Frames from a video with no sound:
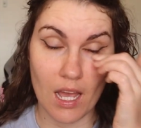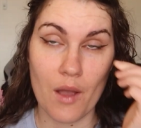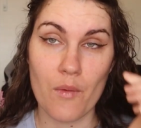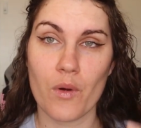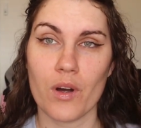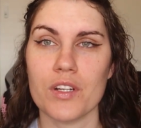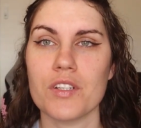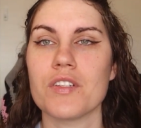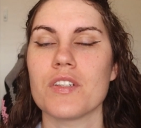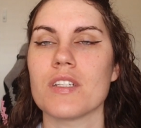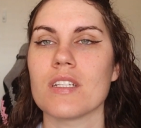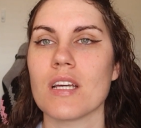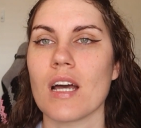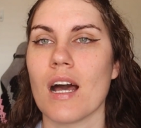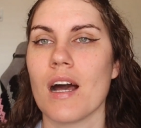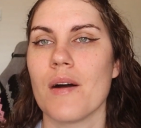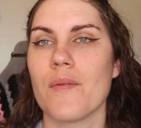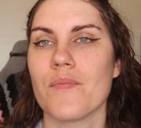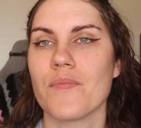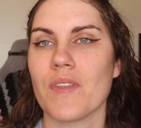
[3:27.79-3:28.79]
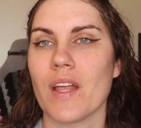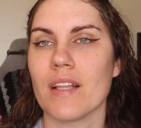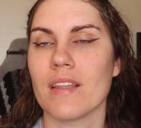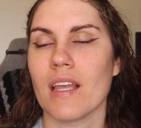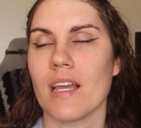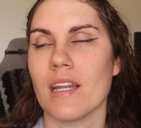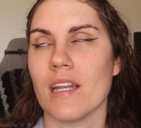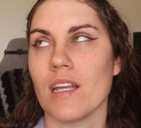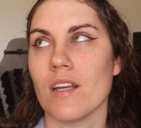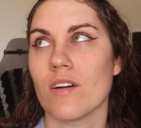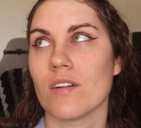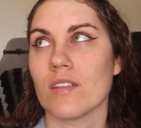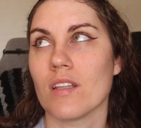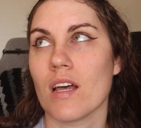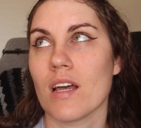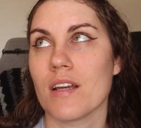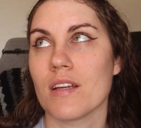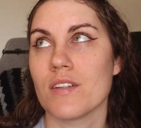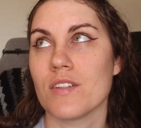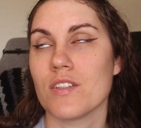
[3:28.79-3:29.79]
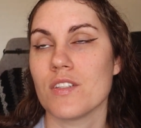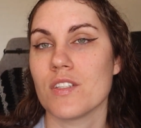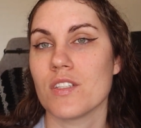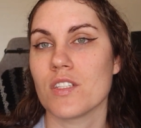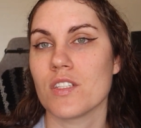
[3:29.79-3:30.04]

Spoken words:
I watched a lady online